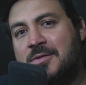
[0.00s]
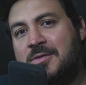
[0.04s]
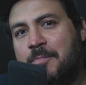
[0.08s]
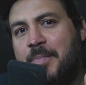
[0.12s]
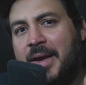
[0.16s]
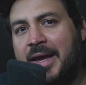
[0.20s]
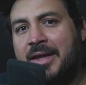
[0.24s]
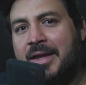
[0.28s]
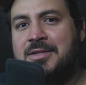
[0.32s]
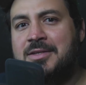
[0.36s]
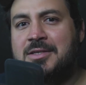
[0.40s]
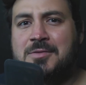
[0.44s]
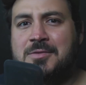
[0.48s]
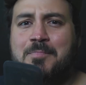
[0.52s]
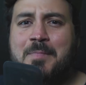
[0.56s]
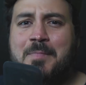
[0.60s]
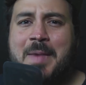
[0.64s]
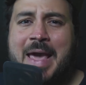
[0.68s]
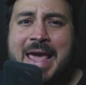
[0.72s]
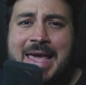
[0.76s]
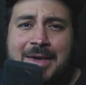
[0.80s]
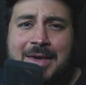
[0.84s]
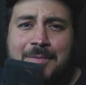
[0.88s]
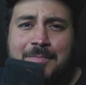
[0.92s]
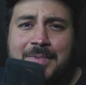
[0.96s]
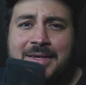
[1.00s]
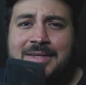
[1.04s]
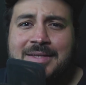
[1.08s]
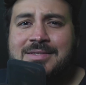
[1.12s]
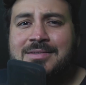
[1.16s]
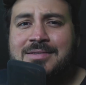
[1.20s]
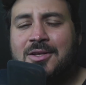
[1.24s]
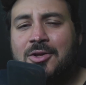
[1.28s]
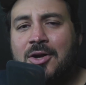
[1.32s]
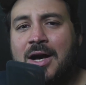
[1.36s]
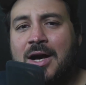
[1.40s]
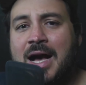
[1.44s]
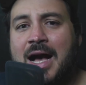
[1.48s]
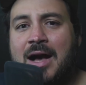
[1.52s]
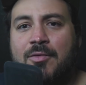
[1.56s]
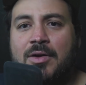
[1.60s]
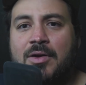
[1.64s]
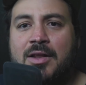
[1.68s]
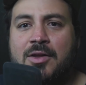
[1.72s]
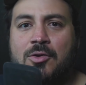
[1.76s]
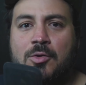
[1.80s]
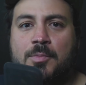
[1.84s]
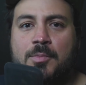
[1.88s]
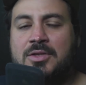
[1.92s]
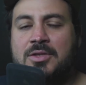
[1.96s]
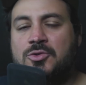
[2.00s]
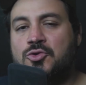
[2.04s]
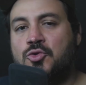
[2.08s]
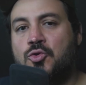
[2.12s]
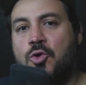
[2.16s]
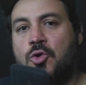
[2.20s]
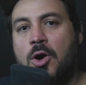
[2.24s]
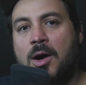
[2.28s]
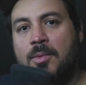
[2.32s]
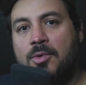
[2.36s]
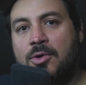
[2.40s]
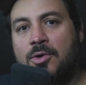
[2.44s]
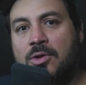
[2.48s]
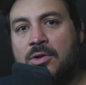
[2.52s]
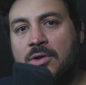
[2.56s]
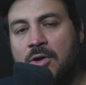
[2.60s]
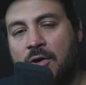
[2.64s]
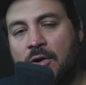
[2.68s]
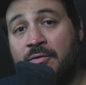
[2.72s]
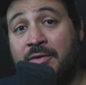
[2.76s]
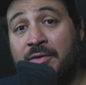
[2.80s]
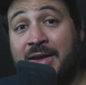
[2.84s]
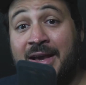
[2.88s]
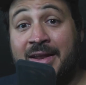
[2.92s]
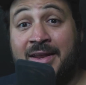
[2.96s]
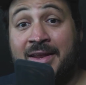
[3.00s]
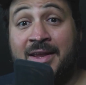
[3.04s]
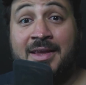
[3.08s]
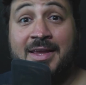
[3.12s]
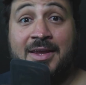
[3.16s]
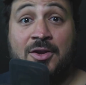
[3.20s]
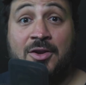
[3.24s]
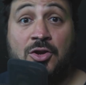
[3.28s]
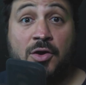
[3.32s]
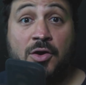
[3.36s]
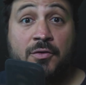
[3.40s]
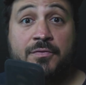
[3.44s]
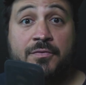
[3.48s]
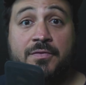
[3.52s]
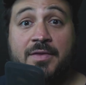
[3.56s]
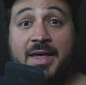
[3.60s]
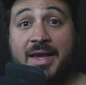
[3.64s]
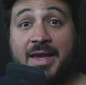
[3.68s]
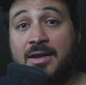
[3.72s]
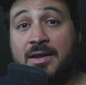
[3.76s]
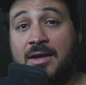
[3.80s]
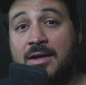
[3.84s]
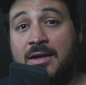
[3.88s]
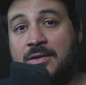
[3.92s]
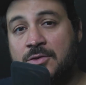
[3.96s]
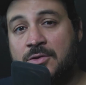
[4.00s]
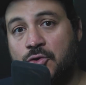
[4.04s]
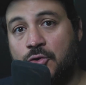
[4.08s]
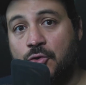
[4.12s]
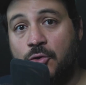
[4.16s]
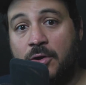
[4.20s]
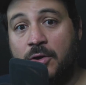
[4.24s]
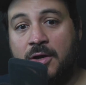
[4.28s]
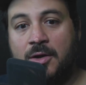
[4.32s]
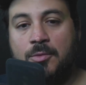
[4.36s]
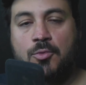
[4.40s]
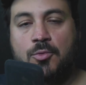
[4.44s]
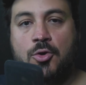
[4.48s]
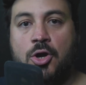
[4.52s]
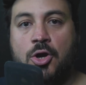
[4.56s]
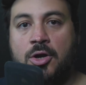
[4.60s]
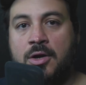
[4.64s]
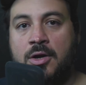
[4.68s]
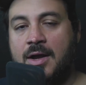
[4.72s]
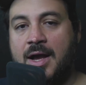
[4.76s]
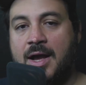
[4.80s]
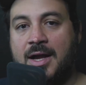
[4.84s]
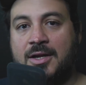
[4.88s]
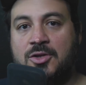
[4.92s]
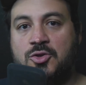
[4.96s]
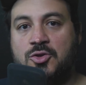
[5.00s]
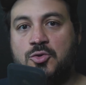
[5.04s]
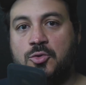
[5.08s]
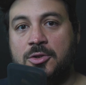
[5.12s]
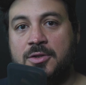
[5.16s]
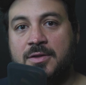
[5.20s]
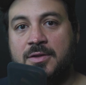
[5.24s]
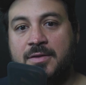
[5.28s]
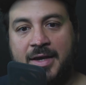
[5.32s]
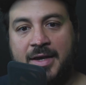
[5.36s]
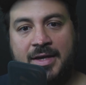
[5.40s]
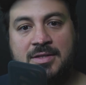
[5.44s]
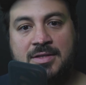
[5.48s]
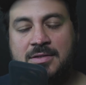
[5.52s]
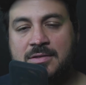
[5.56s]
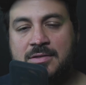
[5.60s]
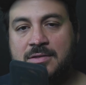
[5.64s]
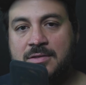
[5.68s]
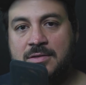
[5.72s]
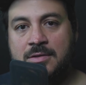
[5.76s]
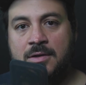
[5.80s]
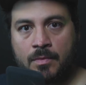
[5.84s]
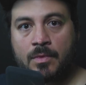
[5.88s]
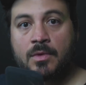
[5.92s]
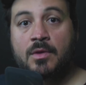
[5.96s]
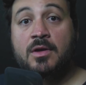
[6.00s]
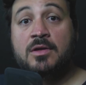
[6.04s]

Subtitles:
pages maybe still have a little bit trouble of getting enough data so you can run actual tests.